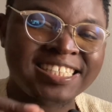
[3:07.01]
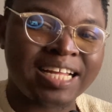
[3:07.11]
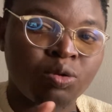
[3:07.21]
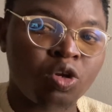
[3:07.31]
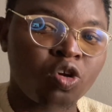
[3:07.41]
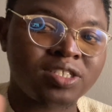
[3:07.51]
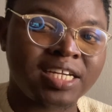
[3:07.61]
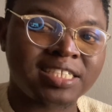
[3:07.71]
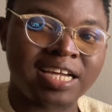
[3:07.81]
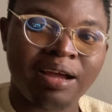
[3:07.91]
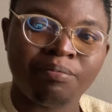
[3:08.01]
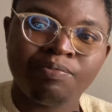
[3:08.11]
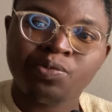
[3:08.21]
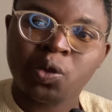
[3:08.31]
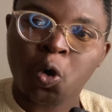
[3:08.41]
that will not take time
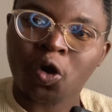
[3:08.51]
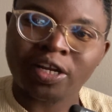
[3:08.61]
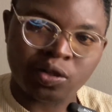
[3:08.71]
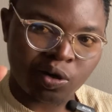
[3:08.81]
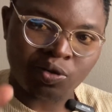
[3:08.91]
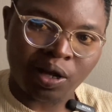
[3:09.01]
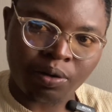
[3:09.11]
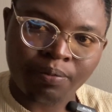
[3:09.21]
on a drawdown.